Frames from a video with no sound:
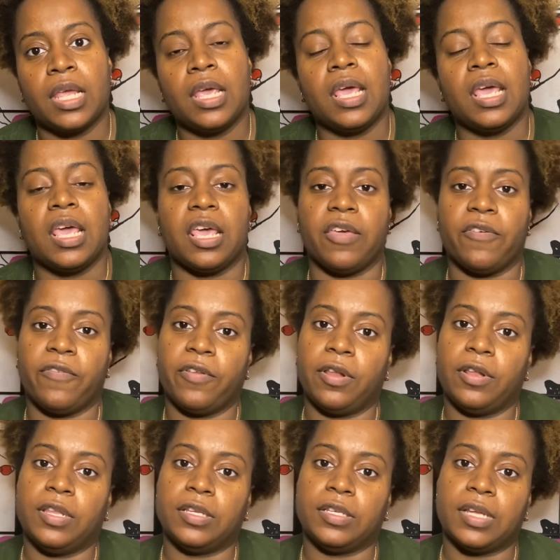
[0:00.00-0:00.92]
If a
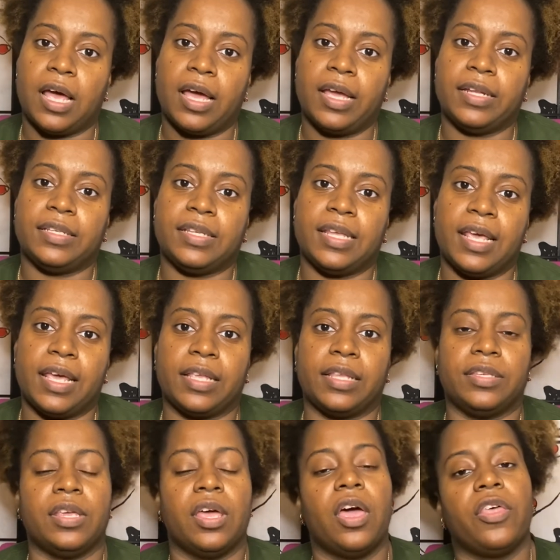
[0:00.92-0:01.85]
design takes
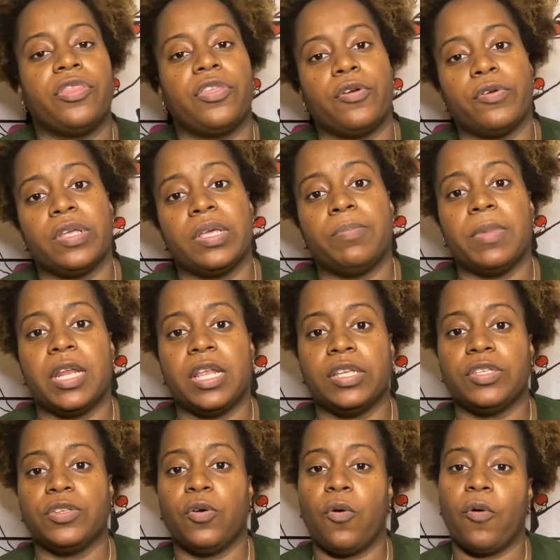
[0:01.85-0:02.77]
30
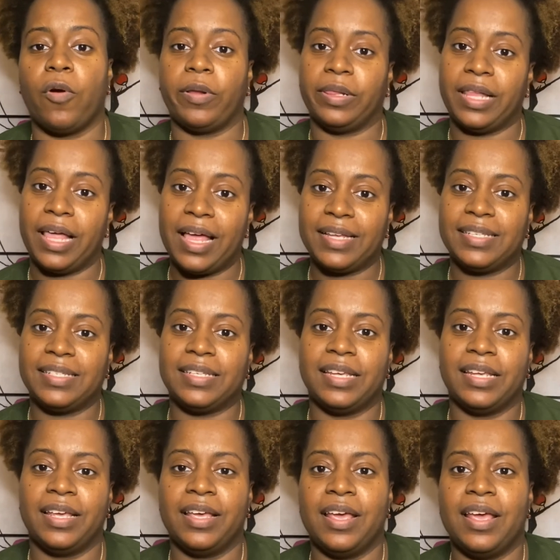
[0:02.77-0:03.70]
minutes or less,
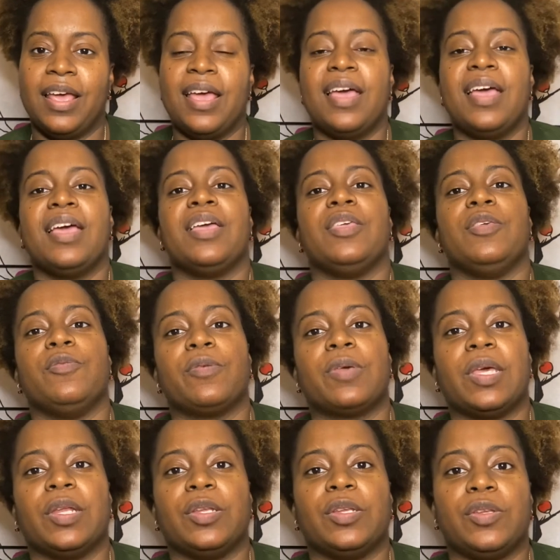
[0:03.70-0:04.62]
you
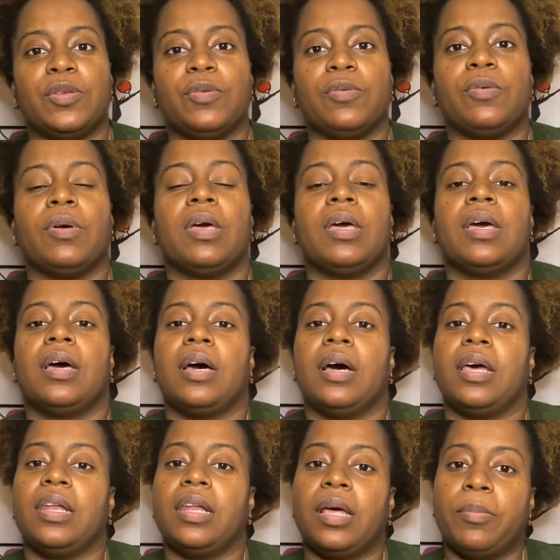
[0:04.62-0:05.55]
can do a
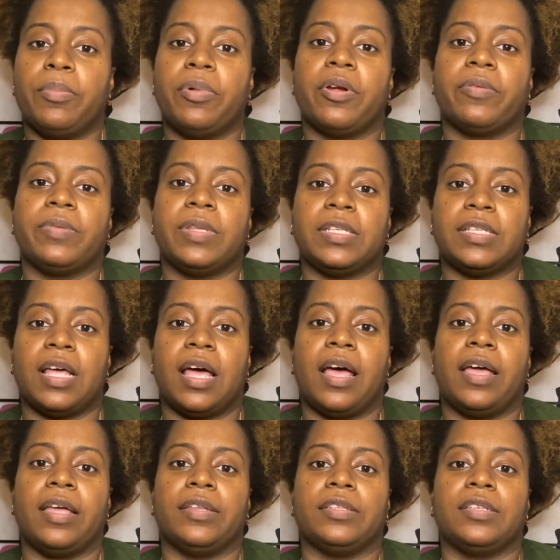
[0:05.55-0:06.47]
number of
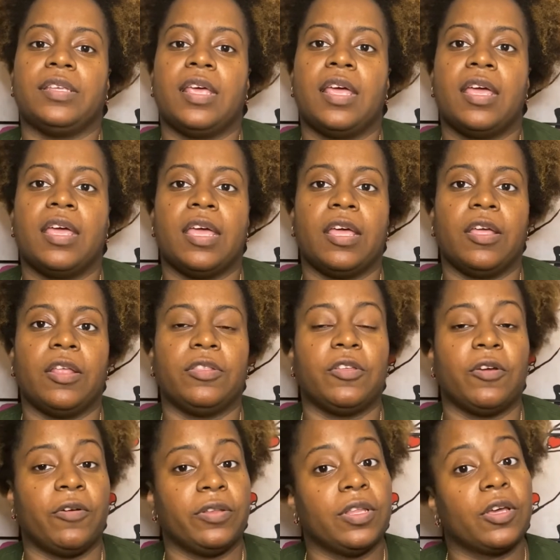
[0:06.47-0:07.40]
designs
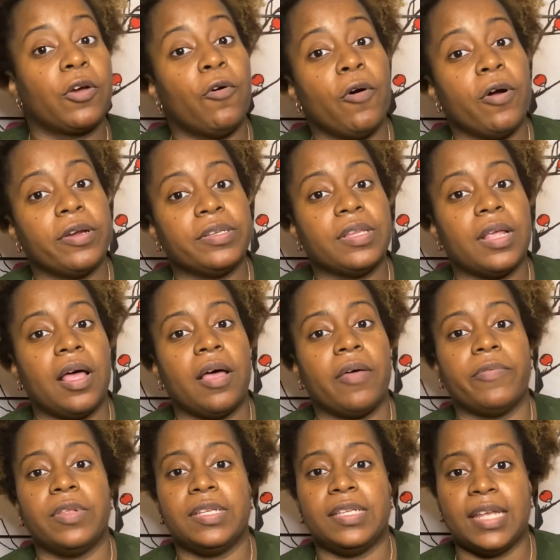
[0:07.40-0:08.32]
during the course of the
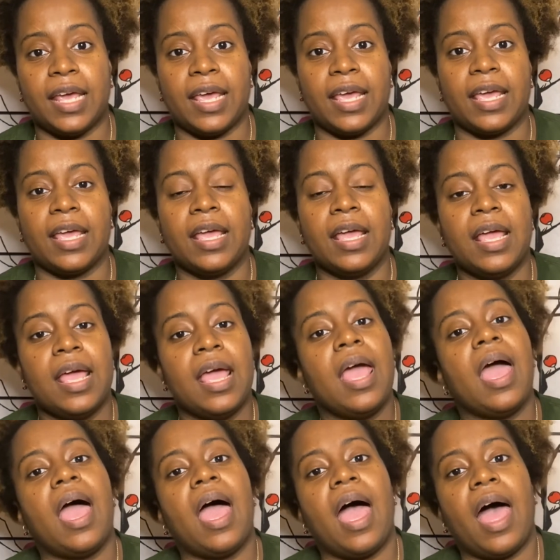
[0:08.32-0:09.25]
day
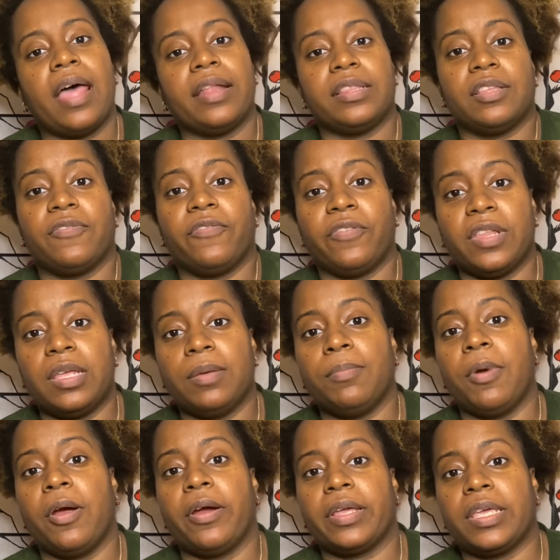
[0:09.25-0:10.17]
at the flea
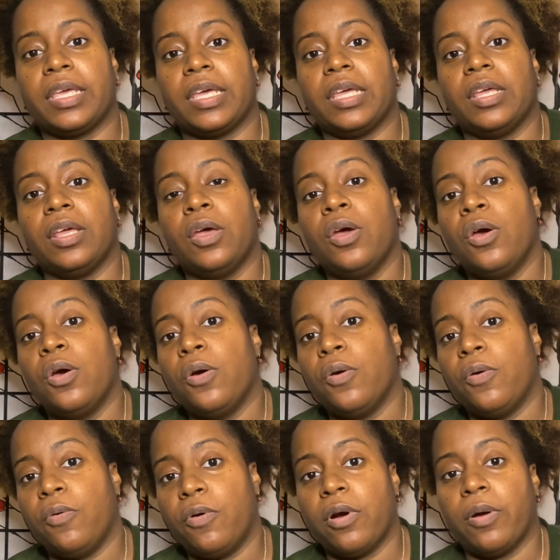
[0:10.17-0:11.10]
market
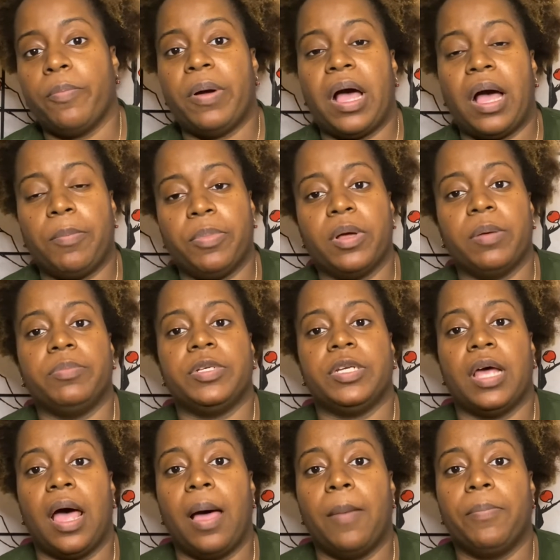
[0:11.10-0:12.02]
or pop-up shop.